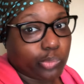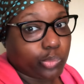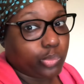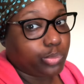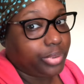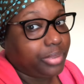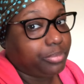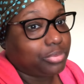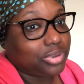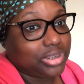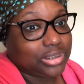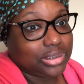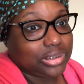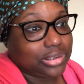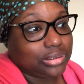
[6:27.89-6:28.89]
people
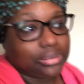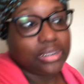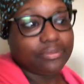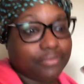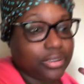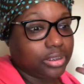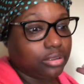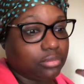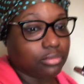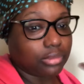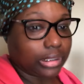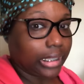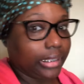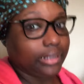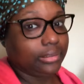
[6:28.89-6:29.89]
just leaving here
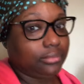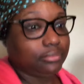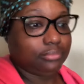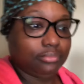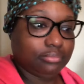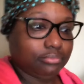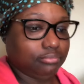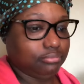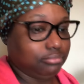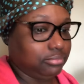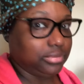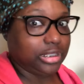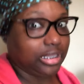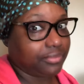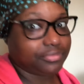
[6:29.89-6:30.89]
like
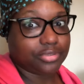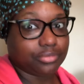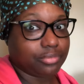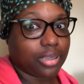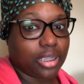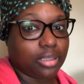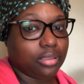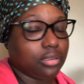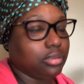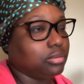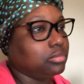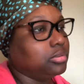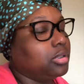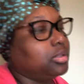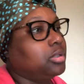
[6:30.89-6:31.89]
left to right, you
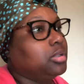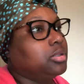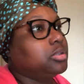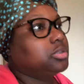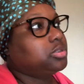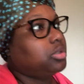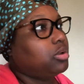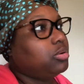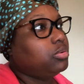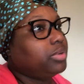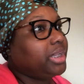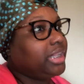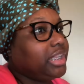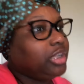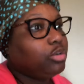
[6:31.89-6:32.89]
know. So
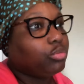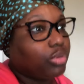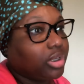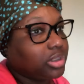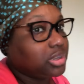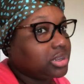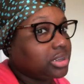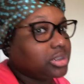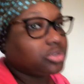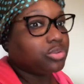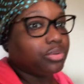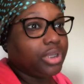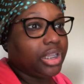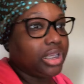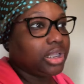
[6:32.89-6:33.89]
any grudges or
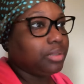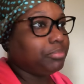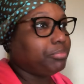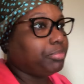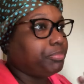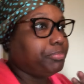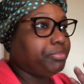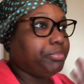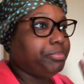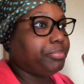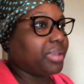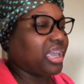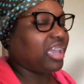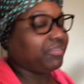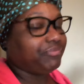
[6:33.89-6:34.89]
any
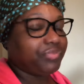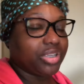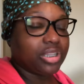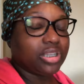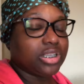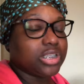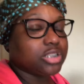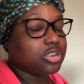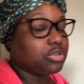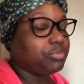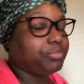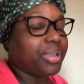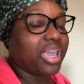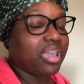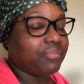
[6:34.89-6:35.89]
bad feelings or
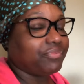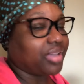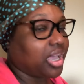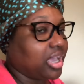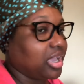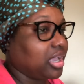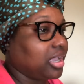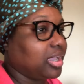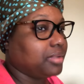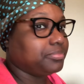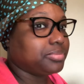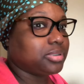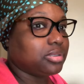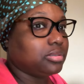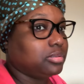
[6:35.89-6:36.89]
bad vibes,